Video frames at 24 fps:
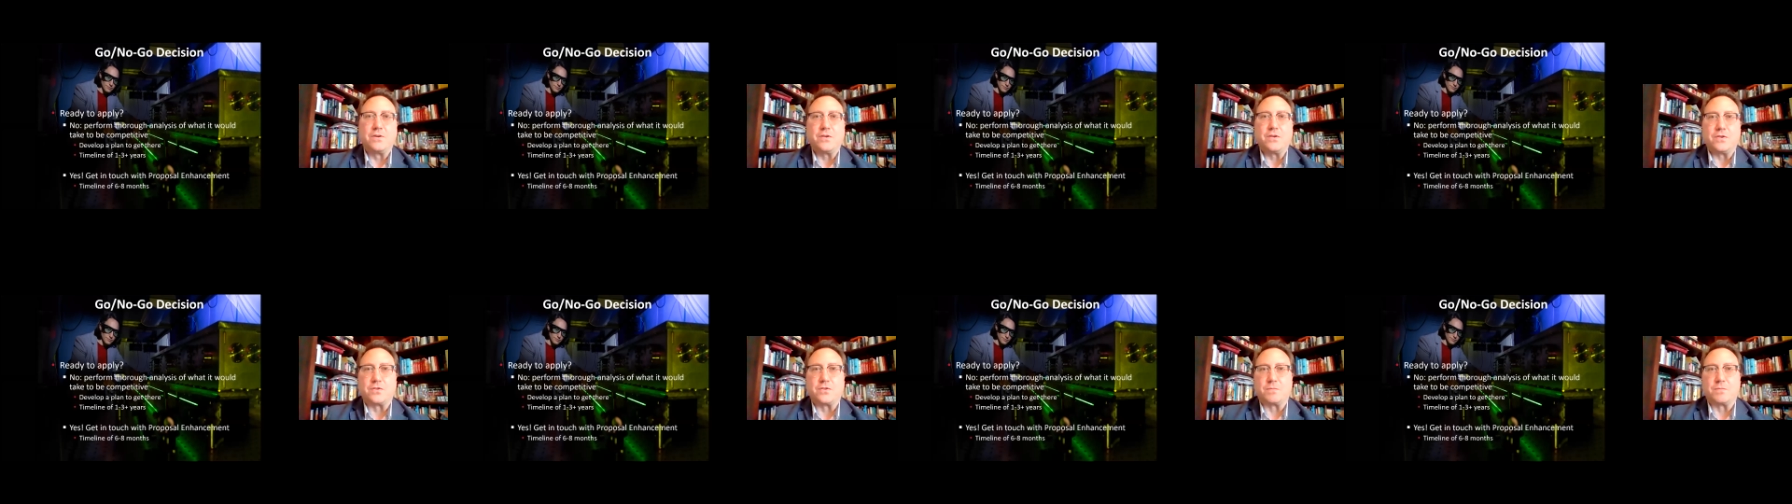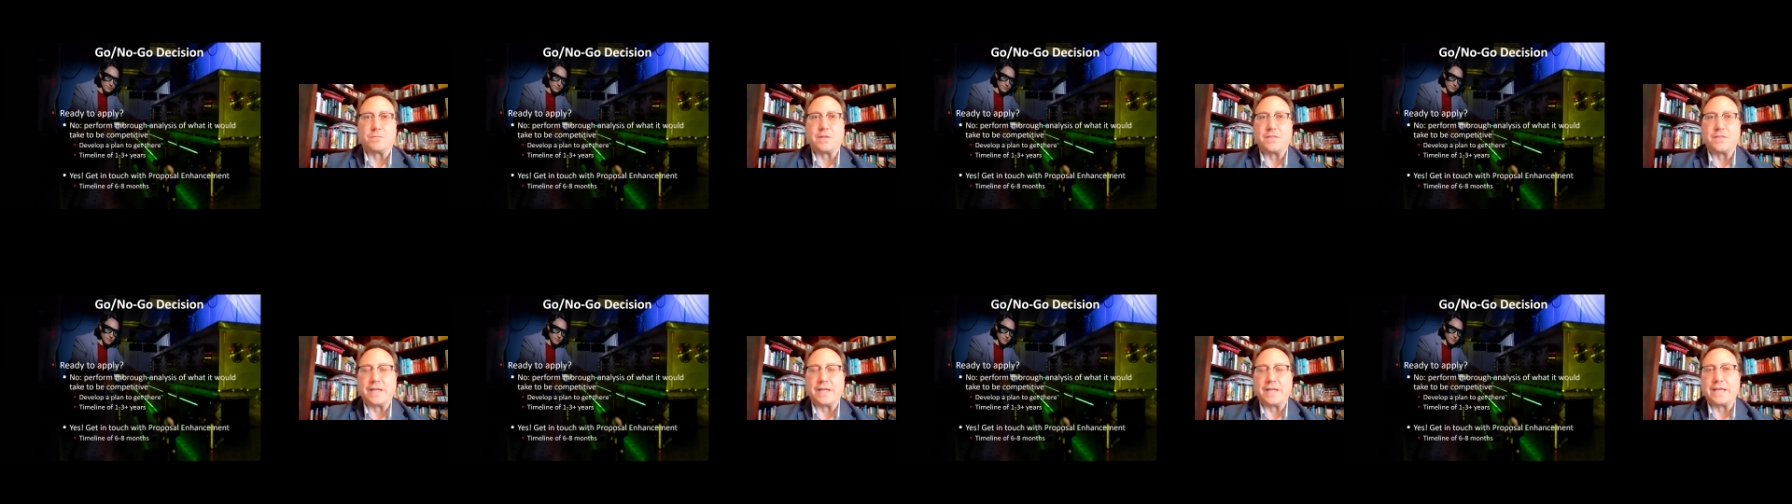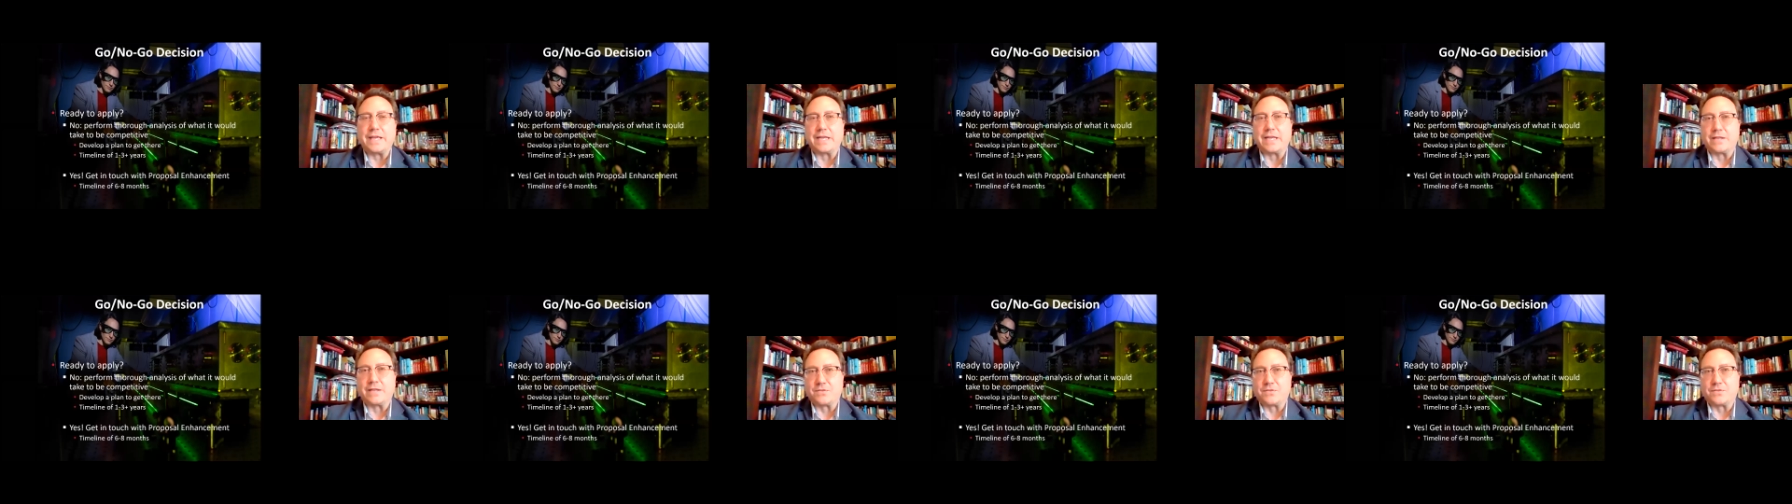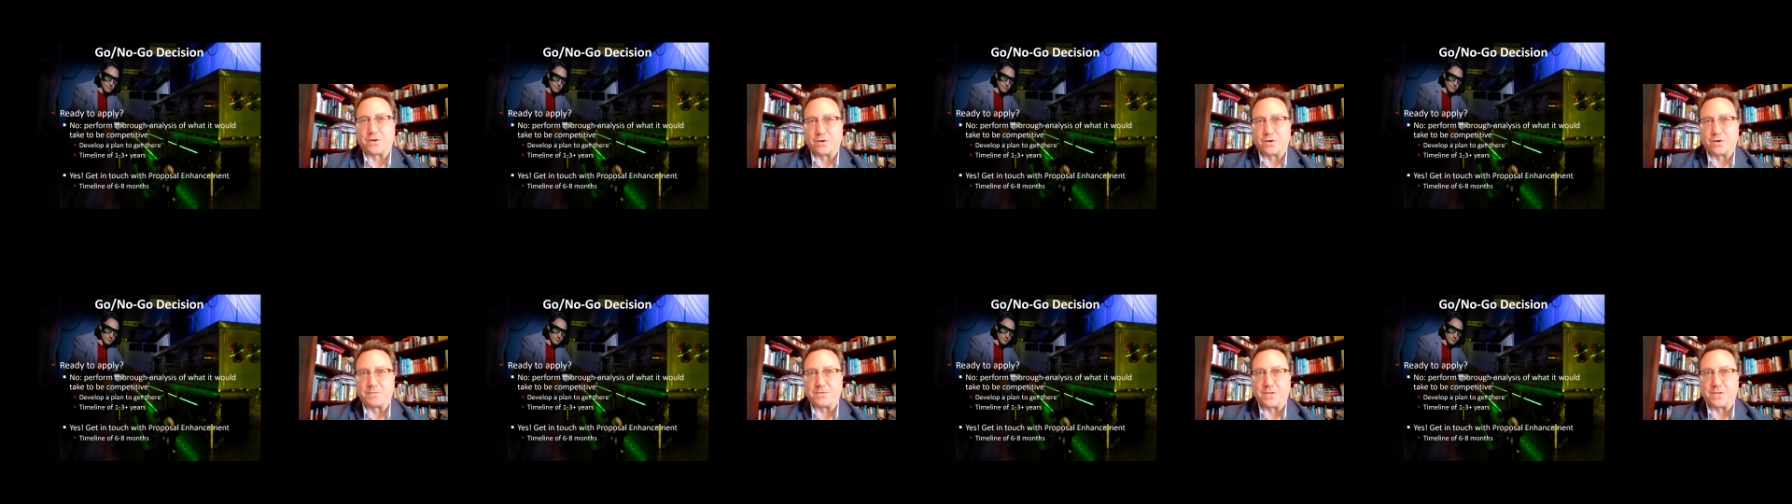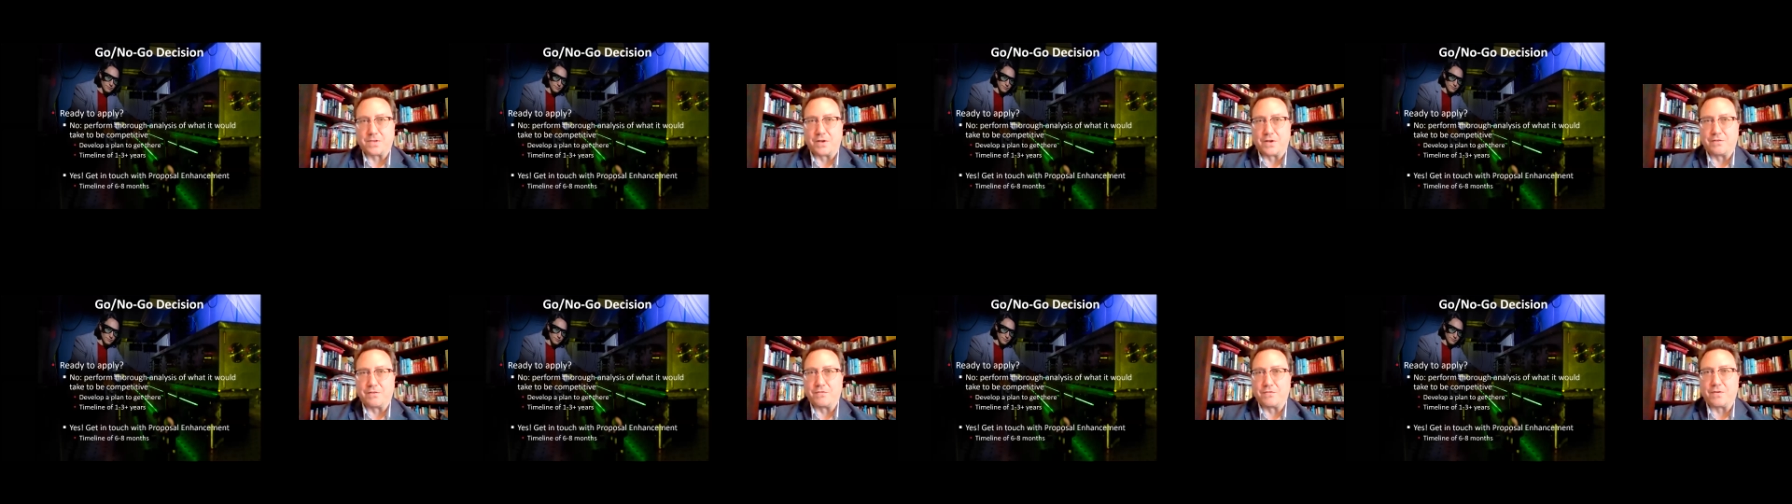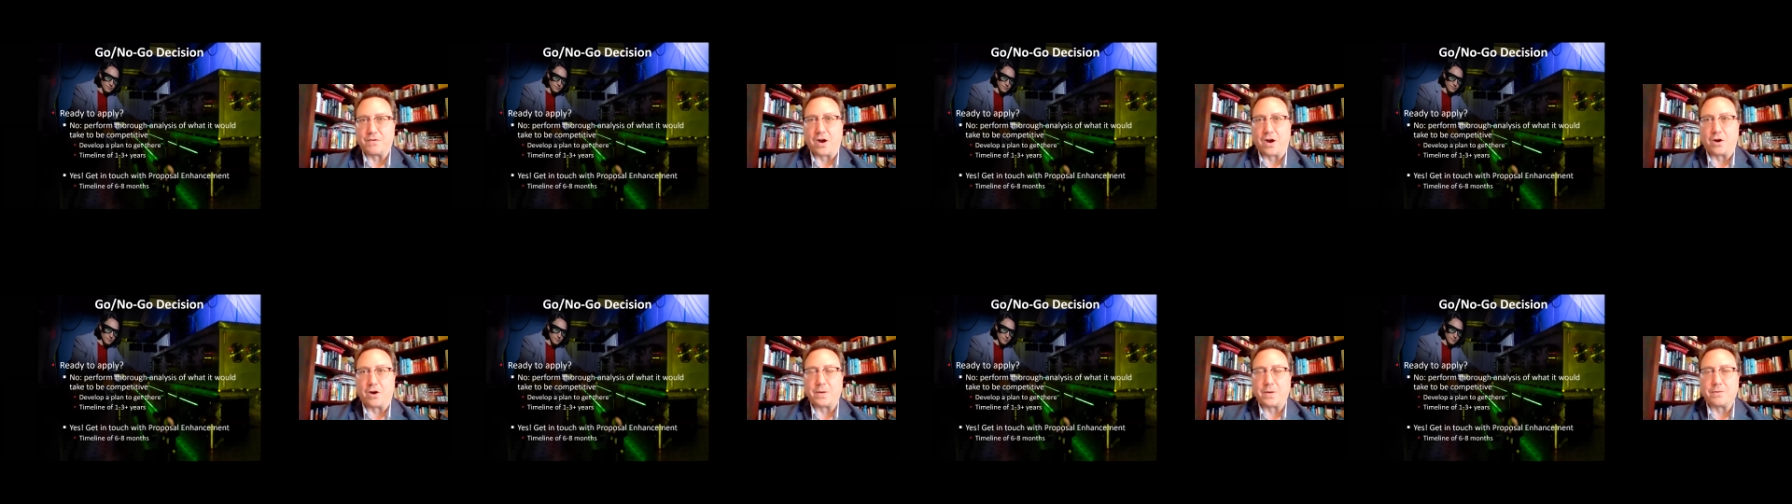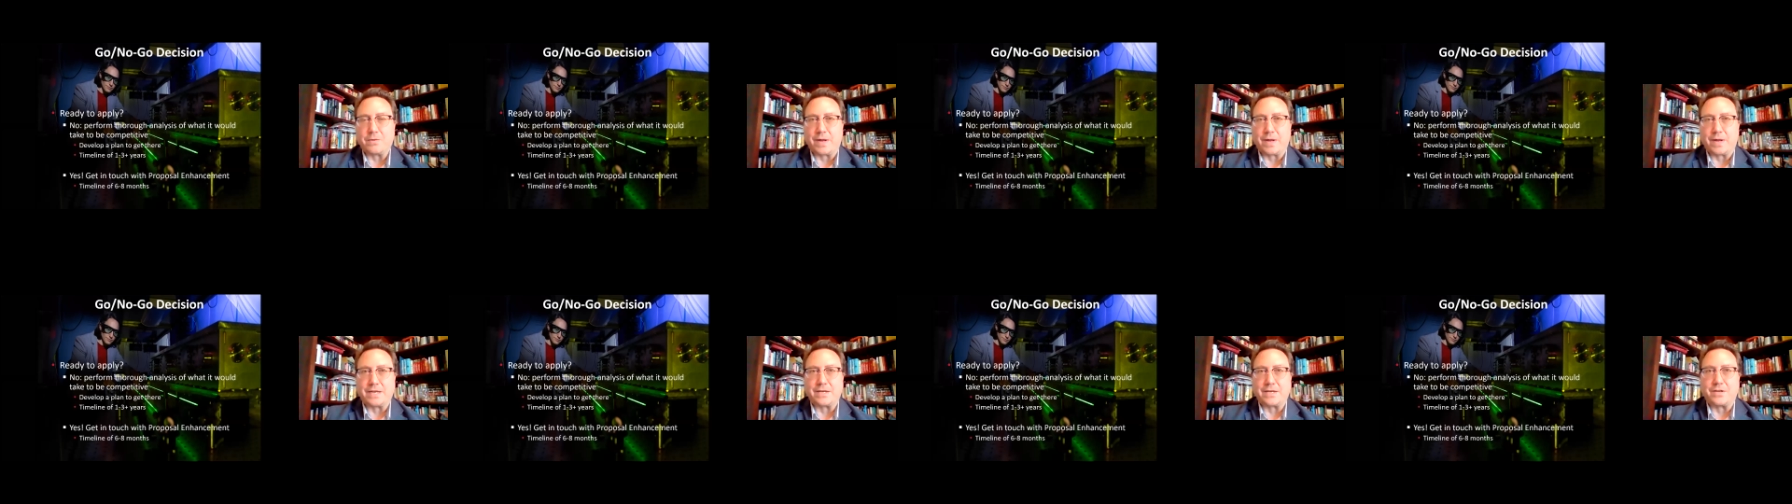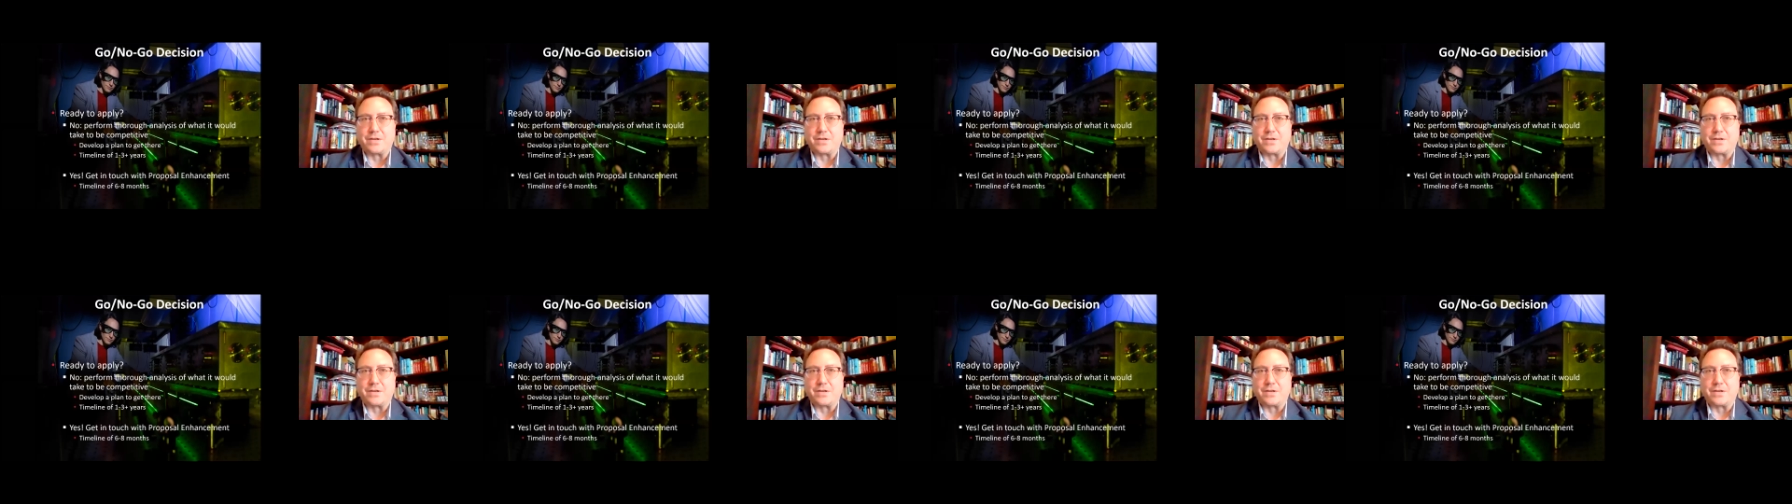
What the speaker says: you should be thinking in terms of, are we ready to